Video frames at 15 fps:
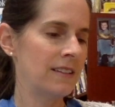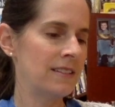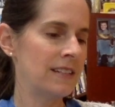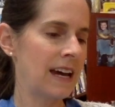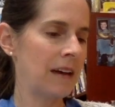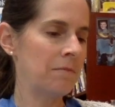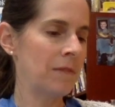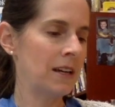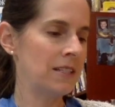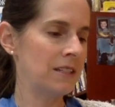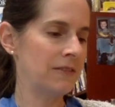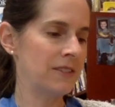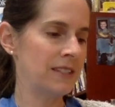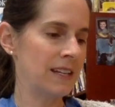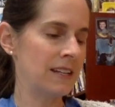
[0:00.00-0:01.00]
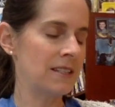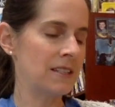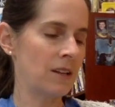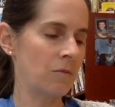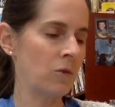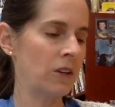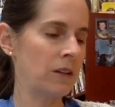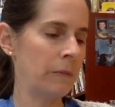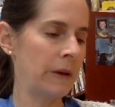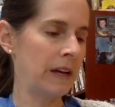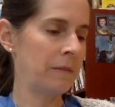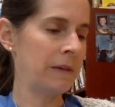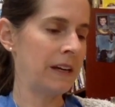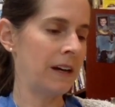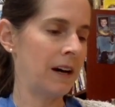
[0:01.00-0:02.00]
Dad must have sent someone to
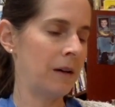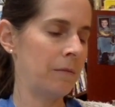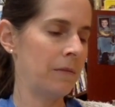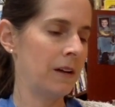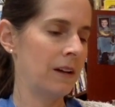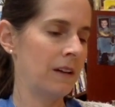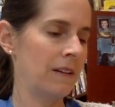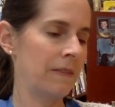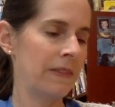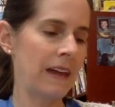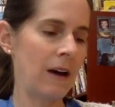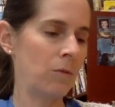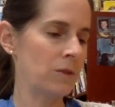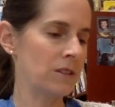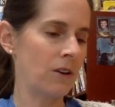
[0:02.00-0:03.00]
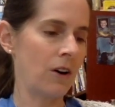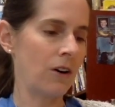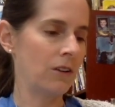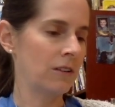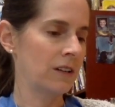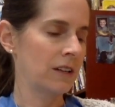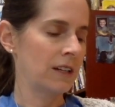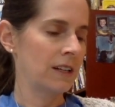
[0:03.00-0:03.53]
pick me up. That was all.